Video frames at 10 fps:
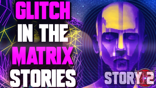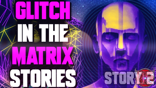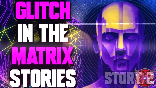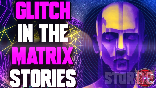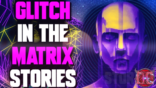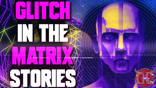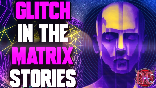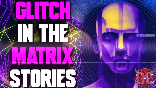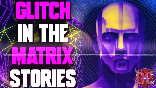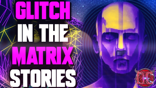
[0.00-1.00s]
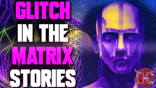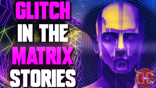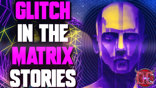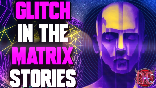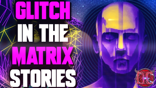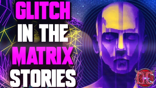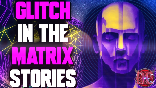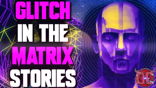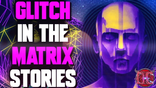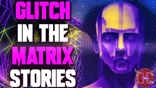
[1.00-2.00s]

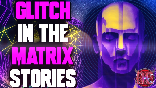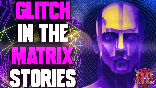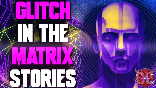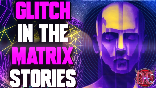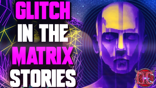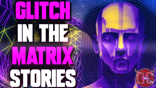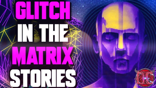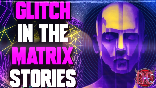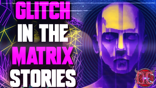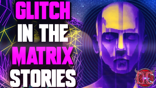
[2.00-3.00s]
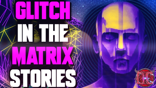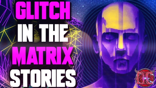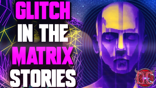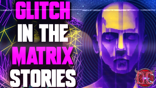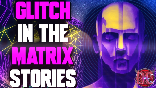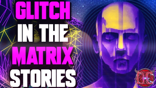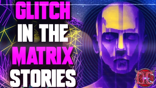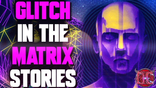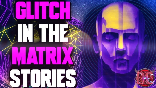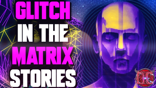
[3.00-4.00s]

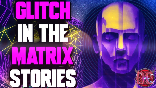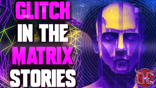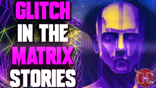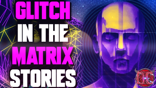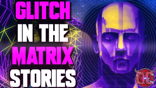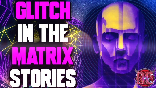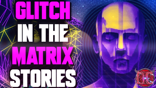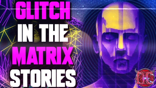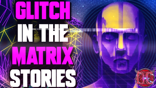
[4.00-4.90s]
Nothing is said.